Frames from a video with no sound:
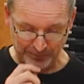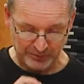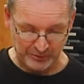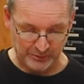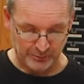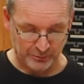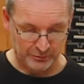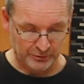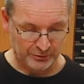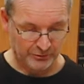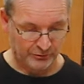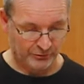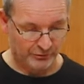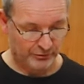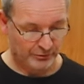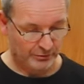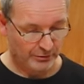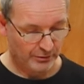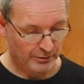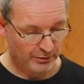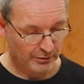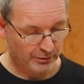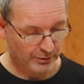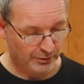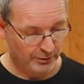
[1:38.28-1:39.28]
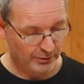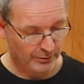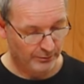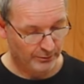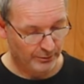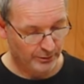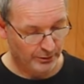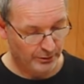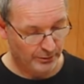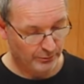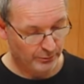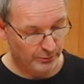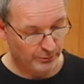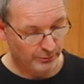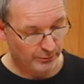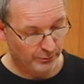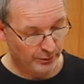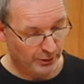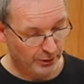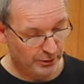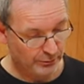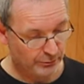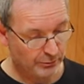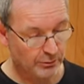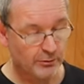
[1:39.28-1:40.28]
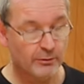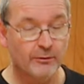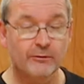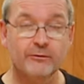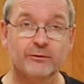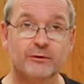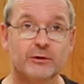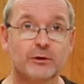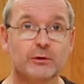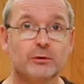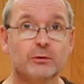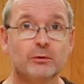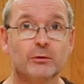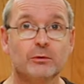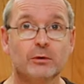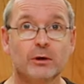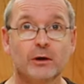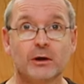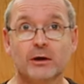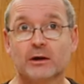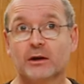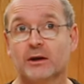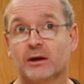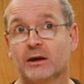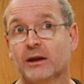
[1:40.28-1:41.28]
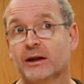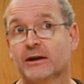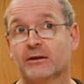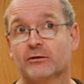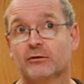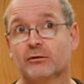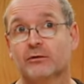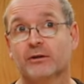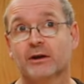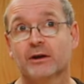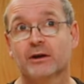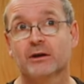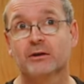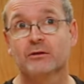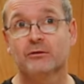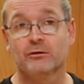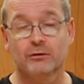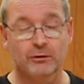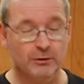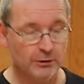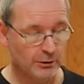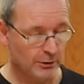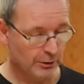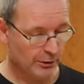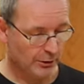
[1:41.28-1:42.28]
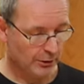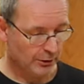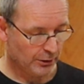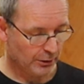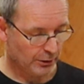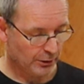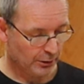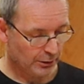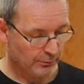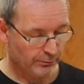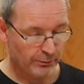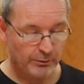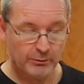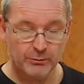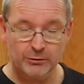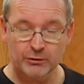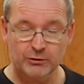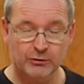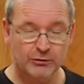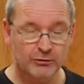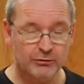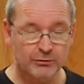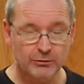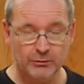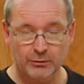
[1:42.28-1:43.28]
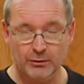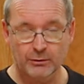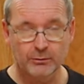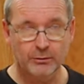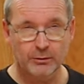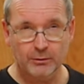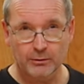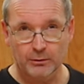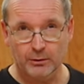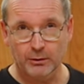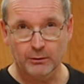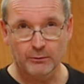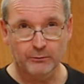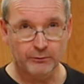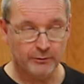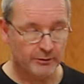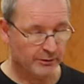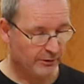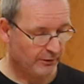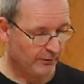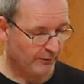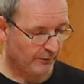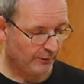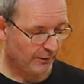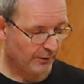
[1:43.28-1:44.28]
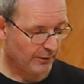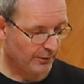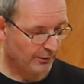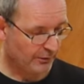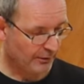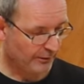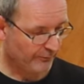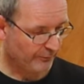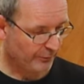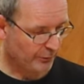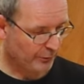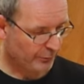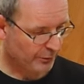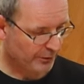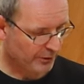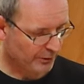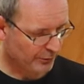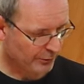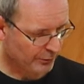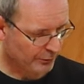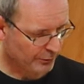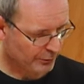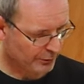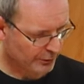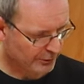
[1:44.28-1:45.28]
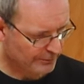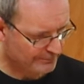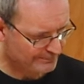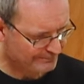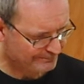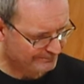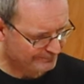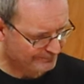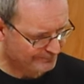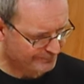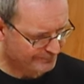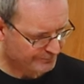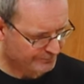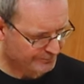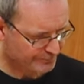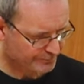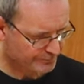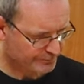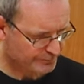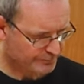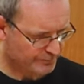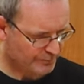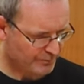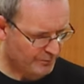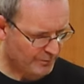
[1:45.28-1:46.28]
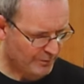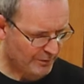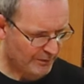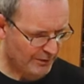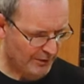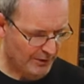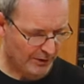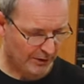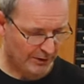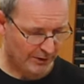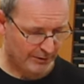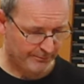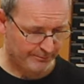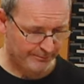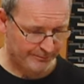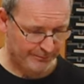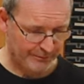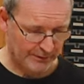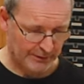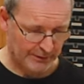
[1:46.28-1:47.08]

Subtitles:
which I will review at a later date. But we'll just go over it today and have a quick look. My